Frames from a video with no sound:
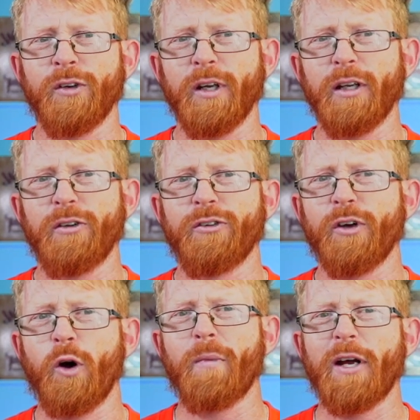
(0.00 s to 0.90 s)
need
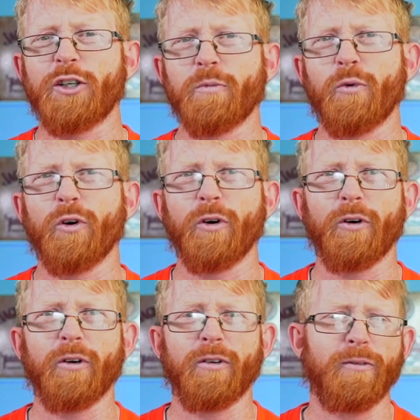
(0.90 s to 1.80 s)
so much
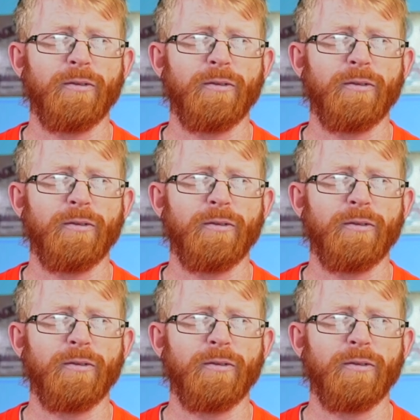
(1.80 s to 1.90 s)
more